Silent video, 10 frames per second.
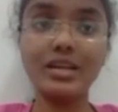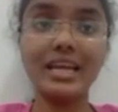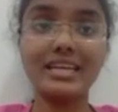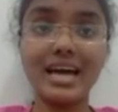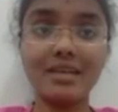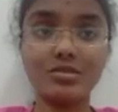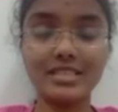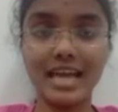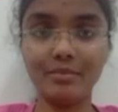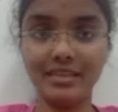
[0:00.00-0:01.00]
in
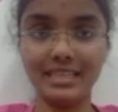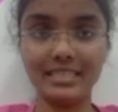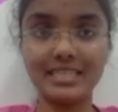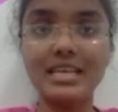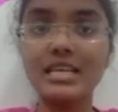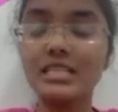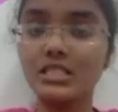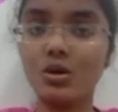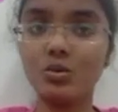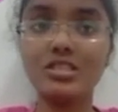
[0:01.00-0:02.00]
diverse habitats.
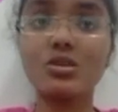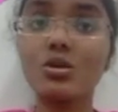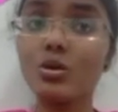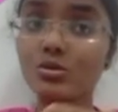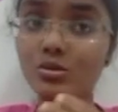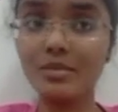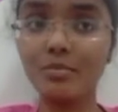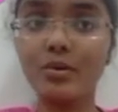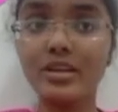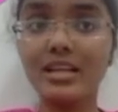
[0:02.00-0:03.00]
So these are also
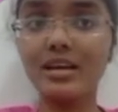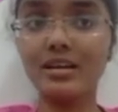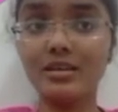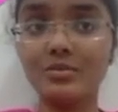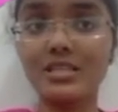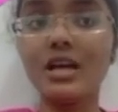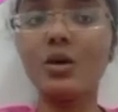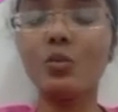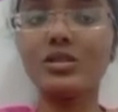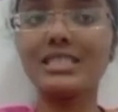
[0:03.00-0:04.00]
sympodial herbs
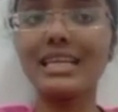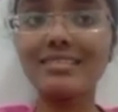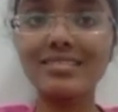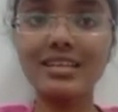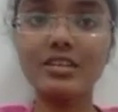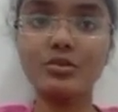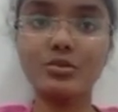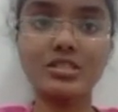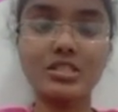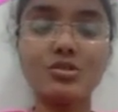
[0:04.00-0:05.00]
with cylindrical
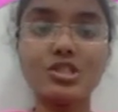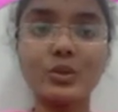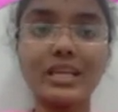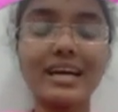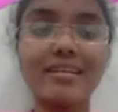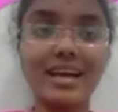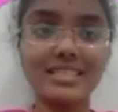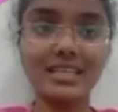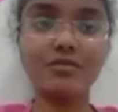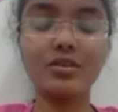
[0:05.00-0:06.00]
roots usually
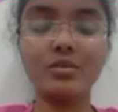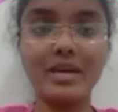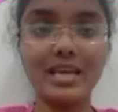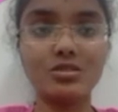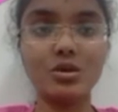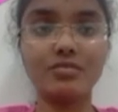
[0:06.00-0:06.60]
arising from the base of a